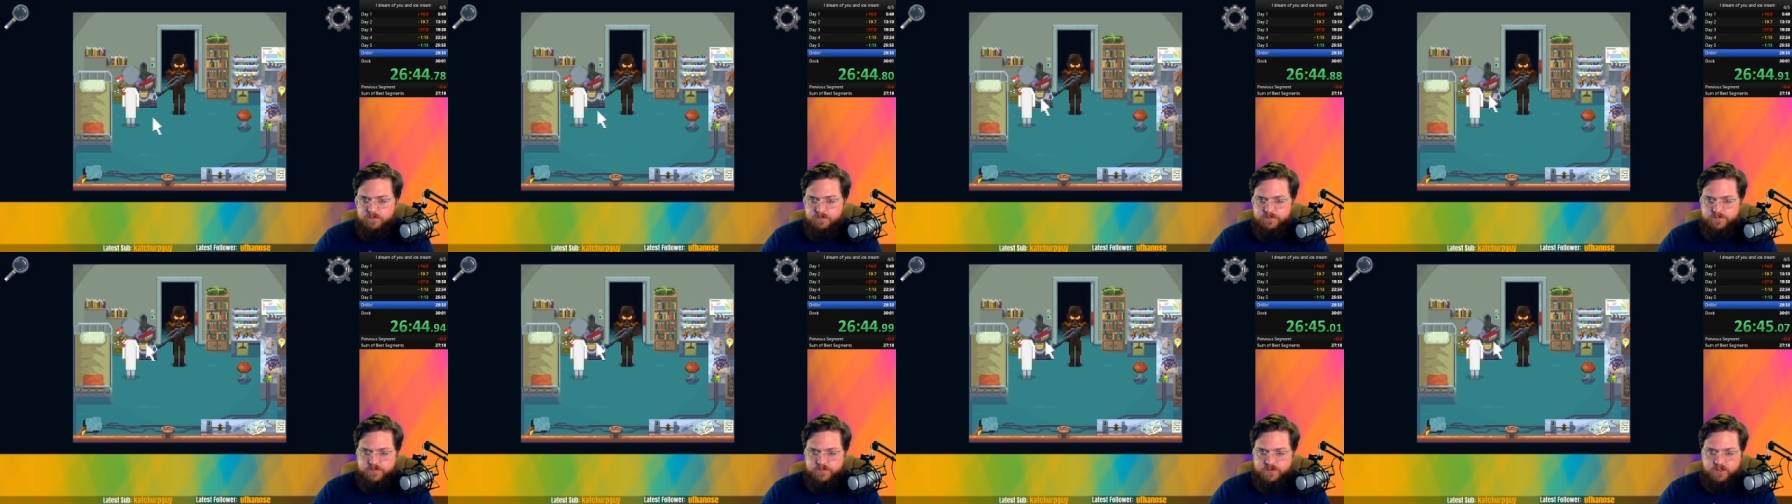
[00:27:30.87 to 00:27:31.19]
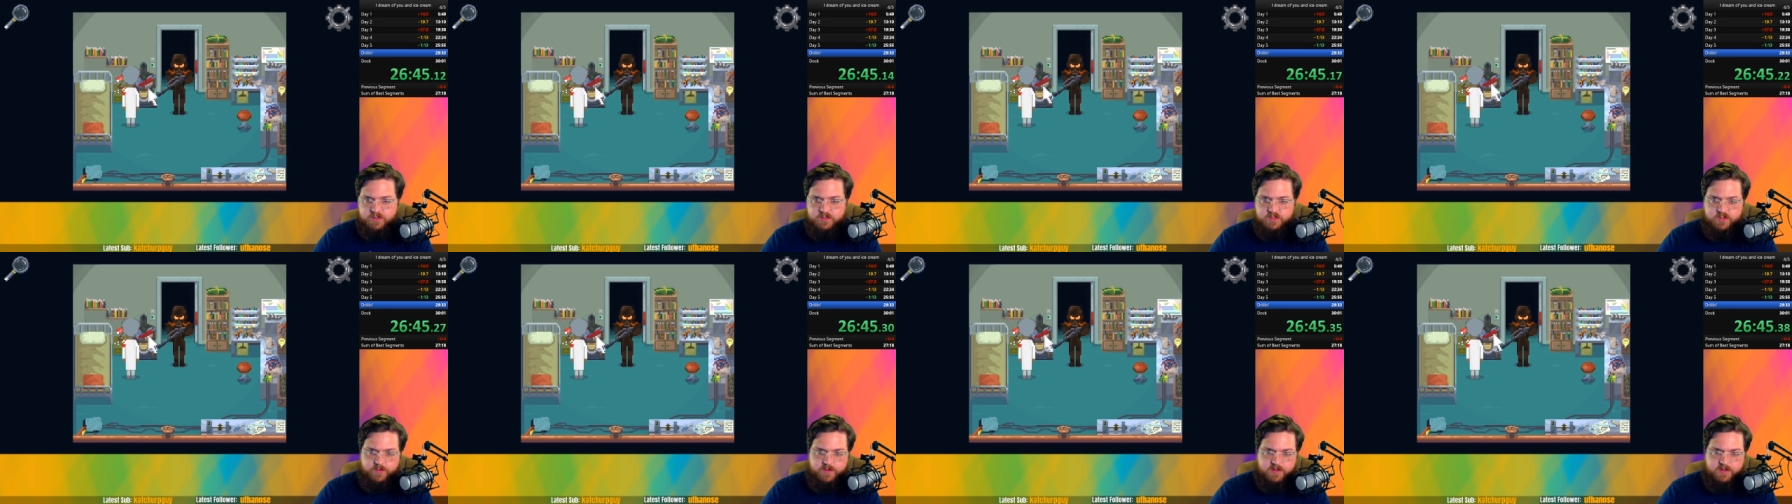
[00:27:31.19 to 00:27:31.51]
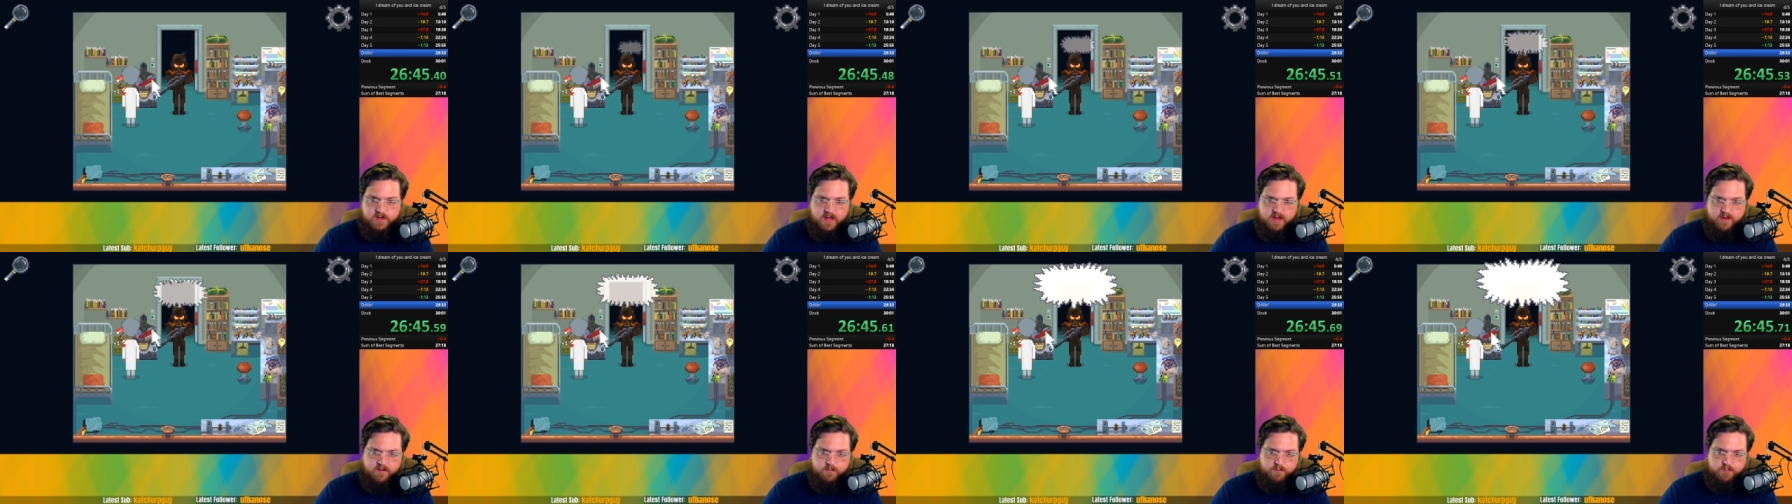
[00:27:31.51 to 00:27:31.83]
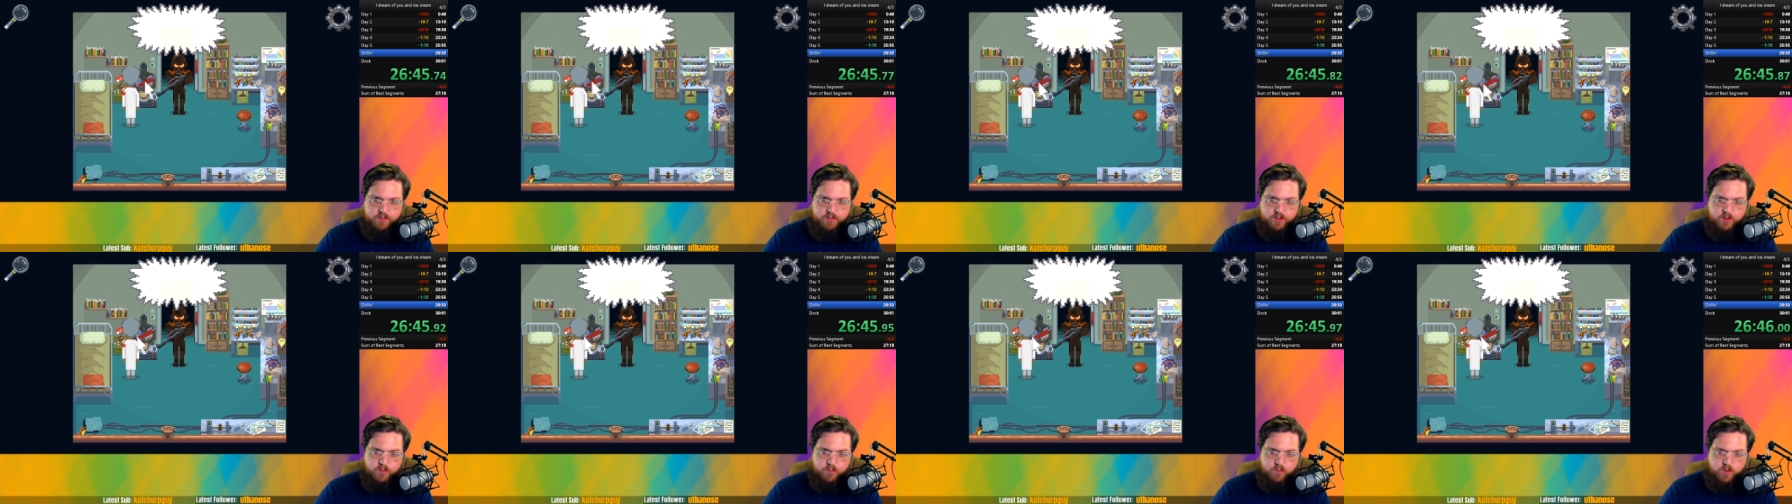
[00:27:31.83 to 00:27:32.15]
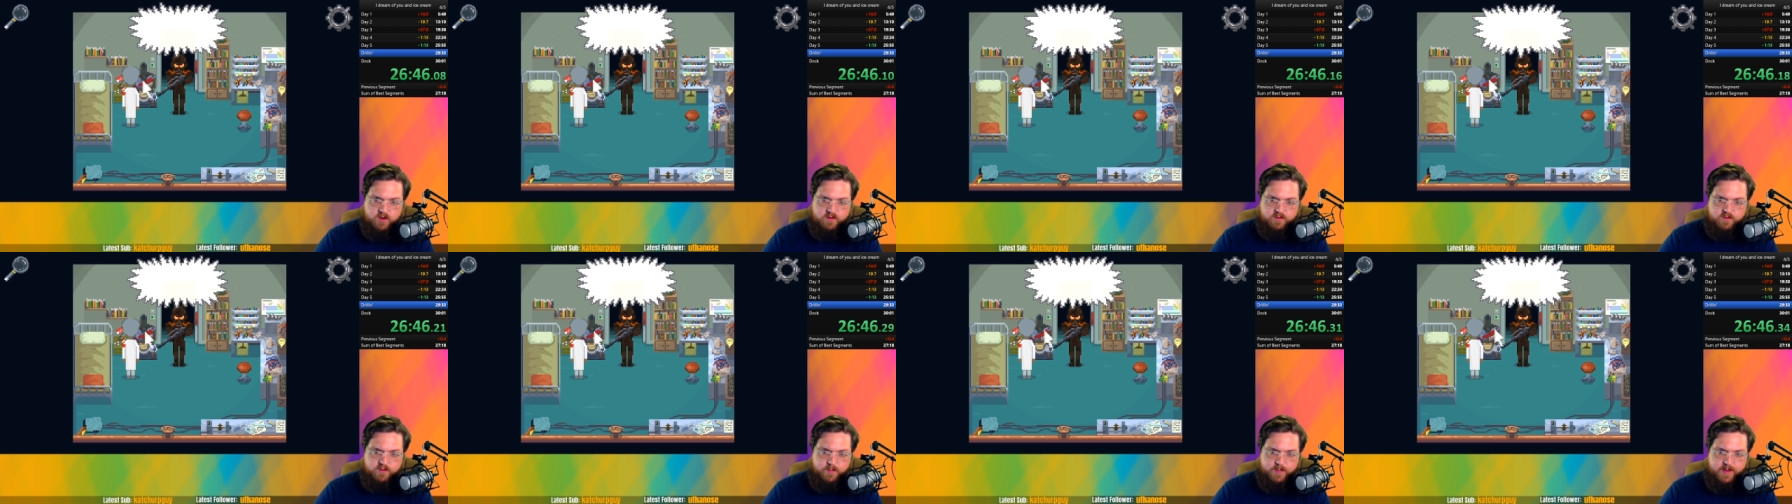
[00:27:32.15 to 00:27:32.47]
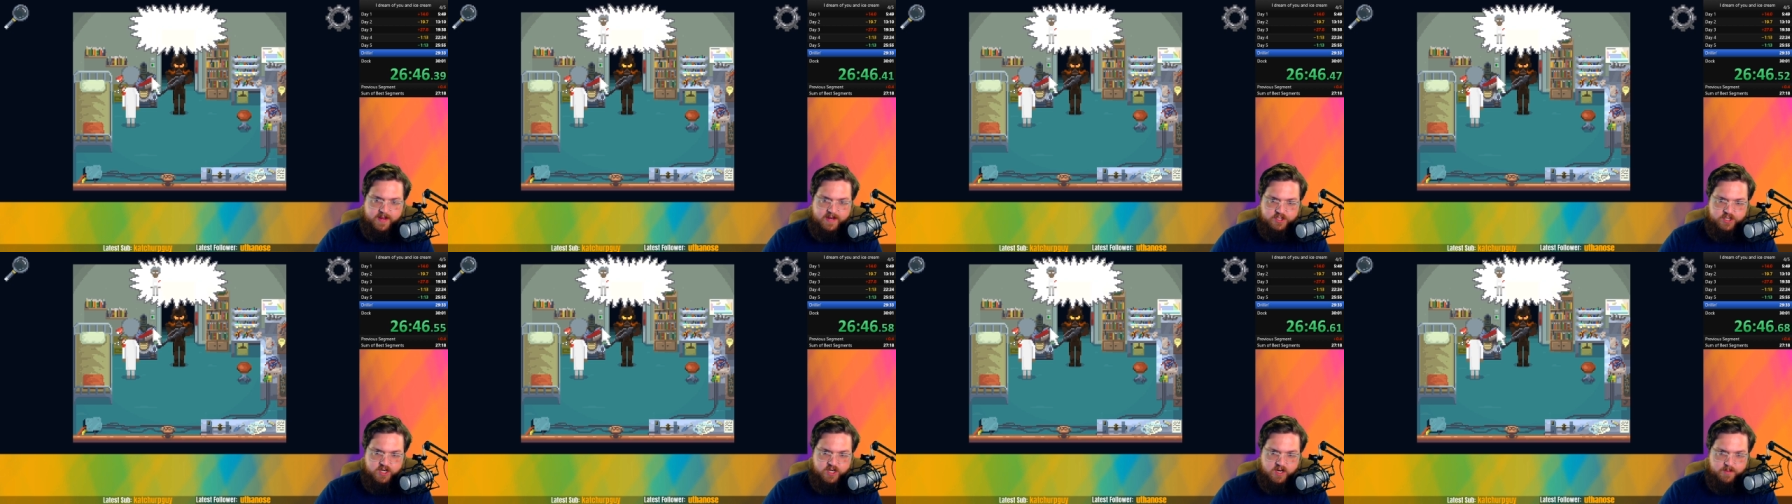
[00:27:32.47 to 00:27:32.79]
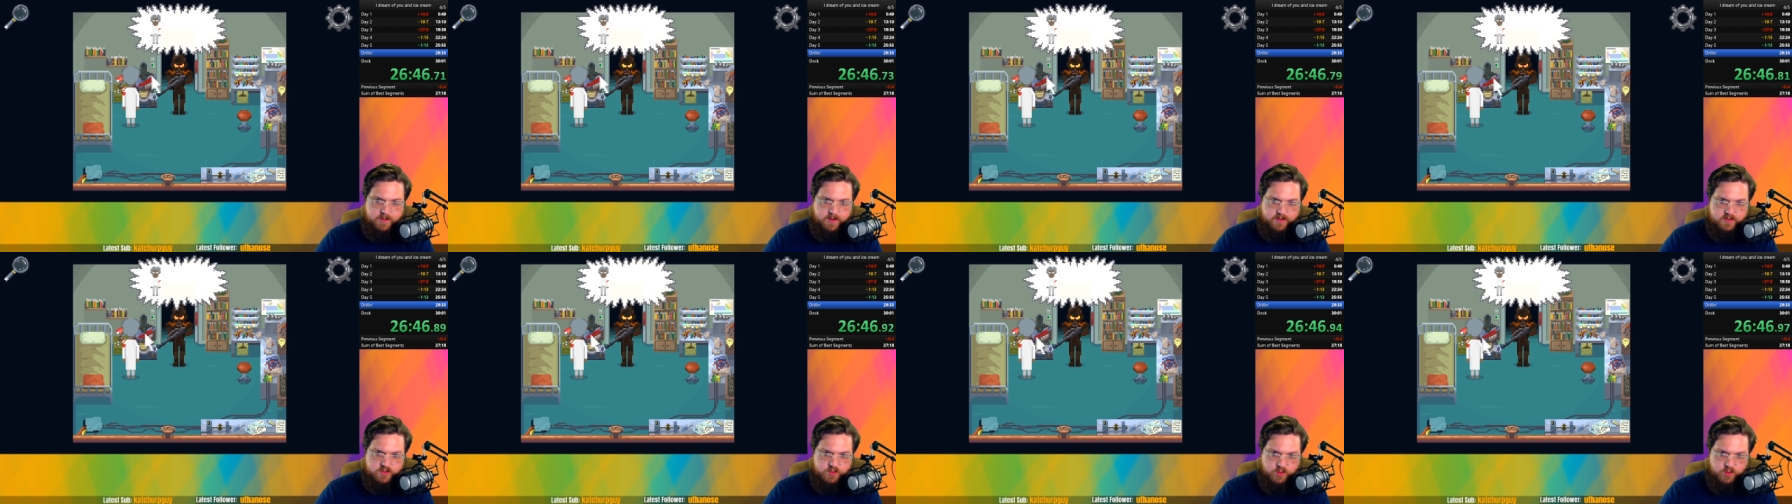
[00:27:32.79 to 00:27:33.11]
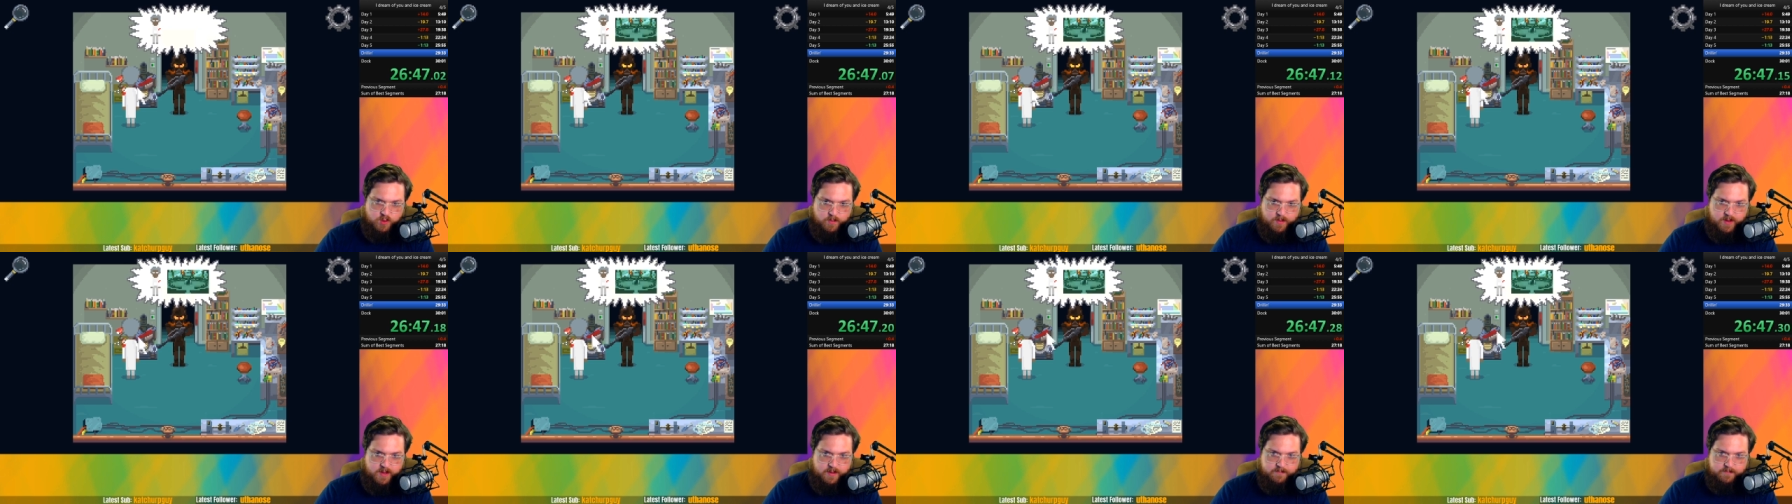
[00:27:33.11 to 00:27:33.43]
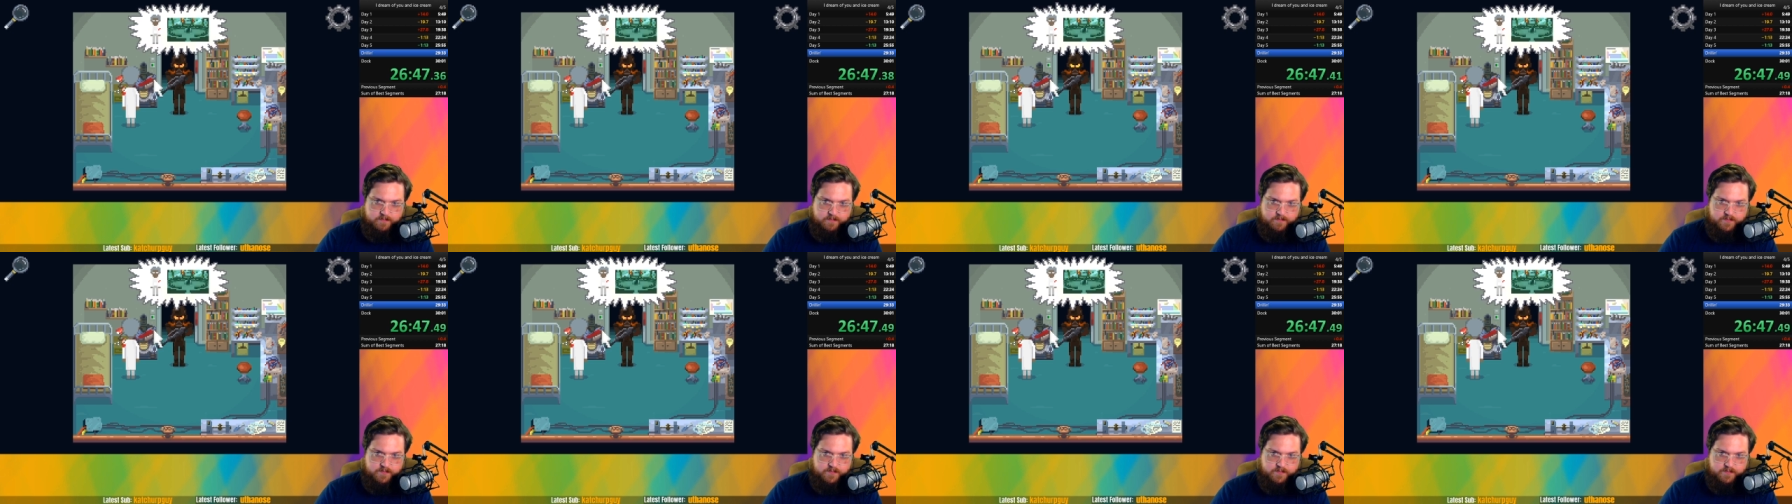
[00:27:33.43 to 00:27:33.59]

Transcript: you can see, we put a wonderful paint job on this robot.